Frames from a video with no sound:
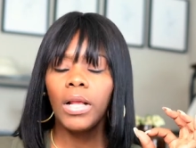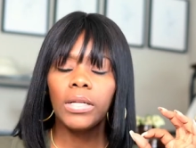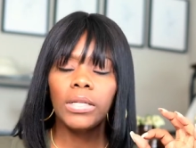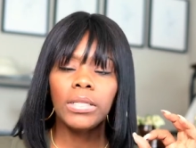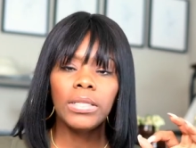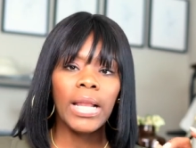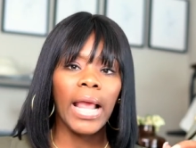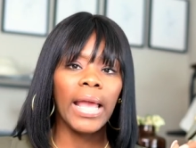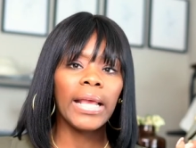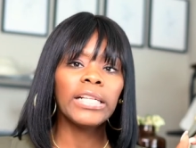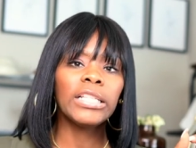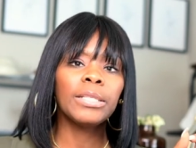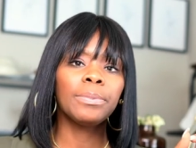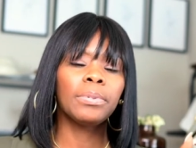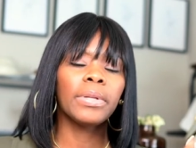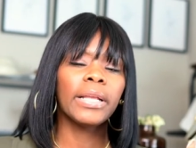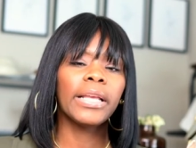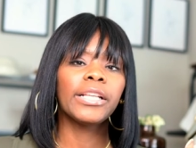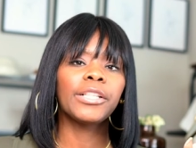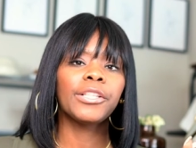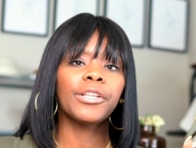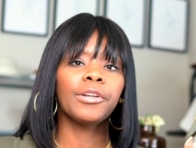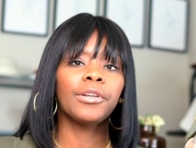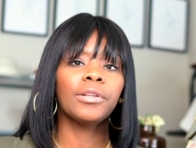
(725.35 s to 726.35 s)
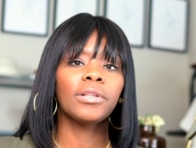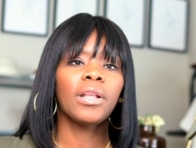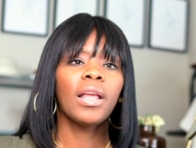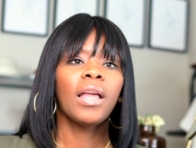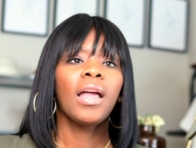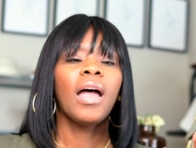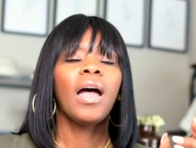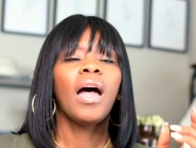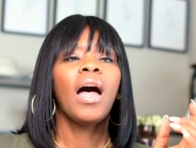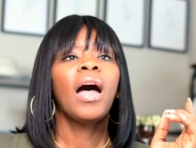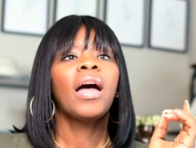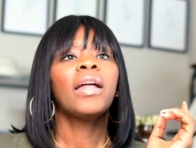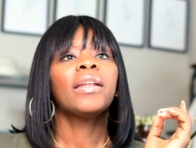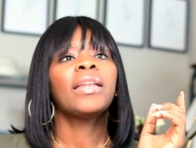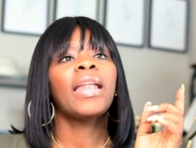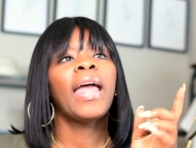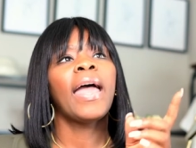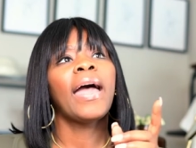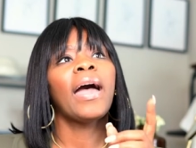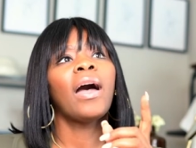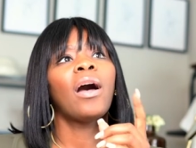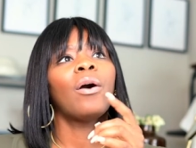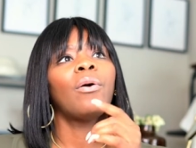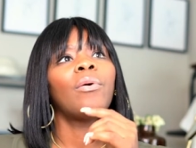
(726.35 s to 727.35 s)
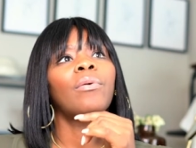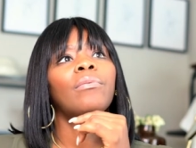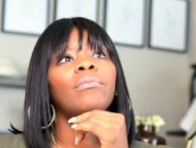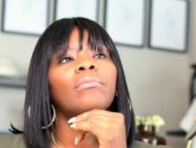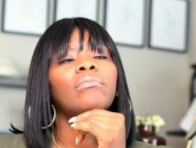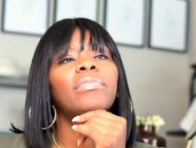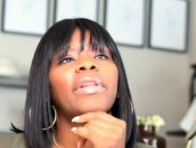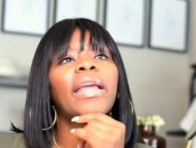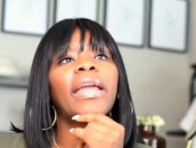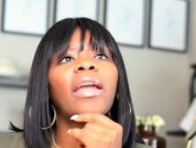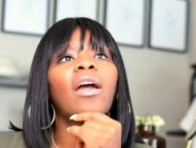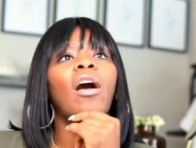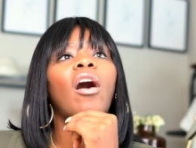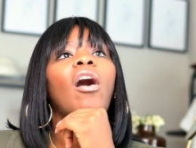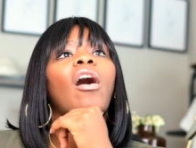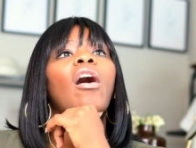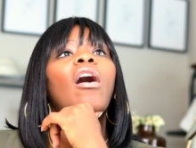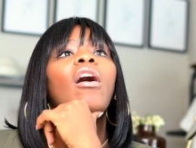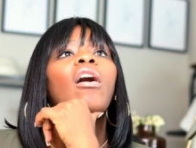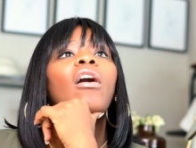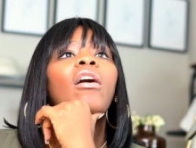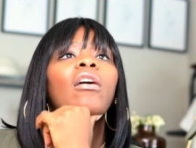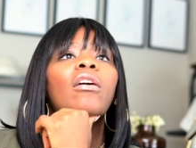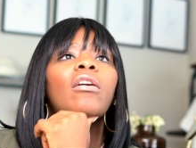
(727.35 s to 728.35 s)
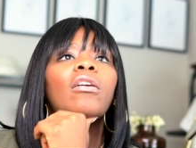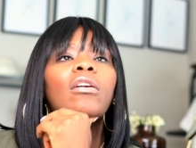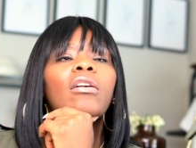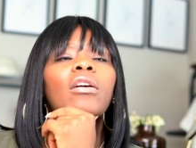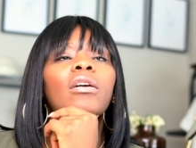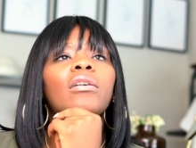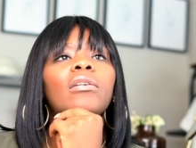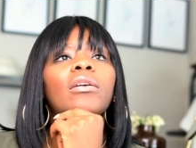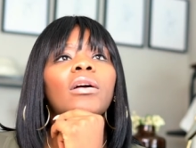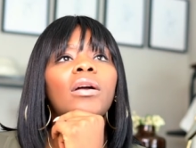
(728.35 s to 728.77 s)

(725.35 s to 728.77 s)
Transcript: Nice blazers. Now, they are,